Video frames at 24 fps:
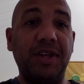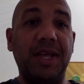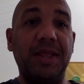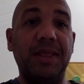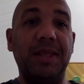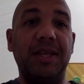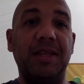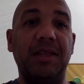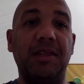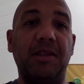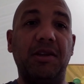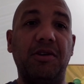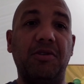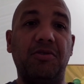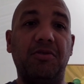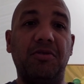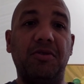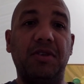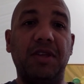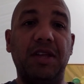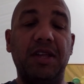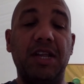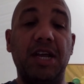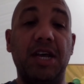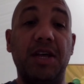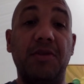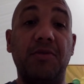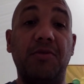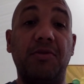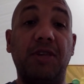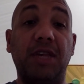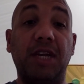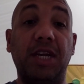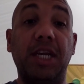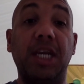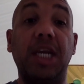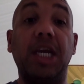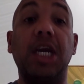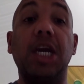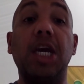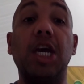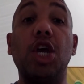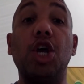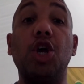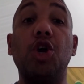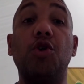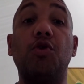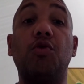And then there is another link
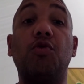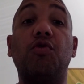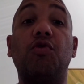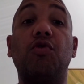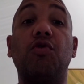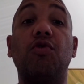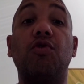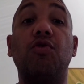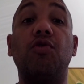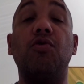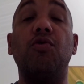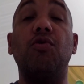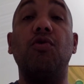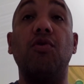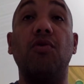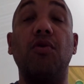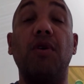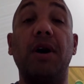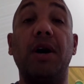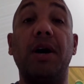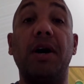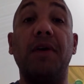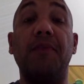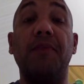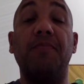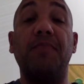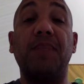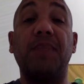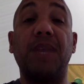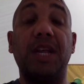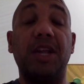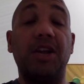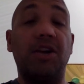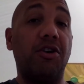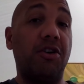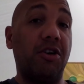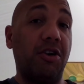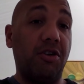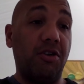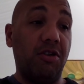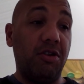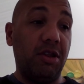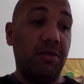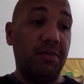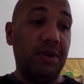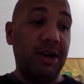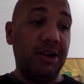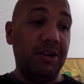to an
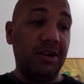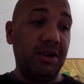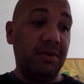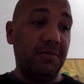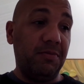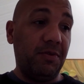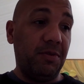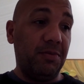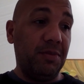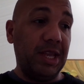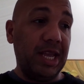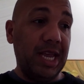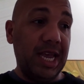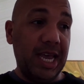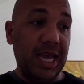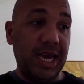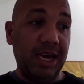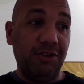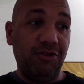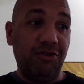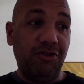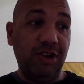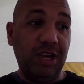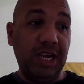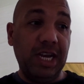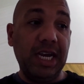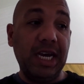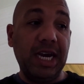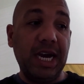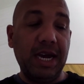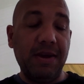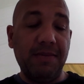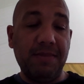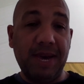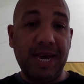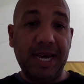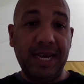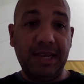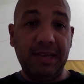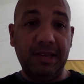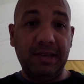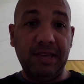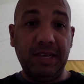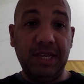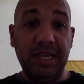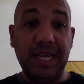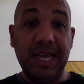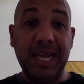article about him from the AIGAI magazine.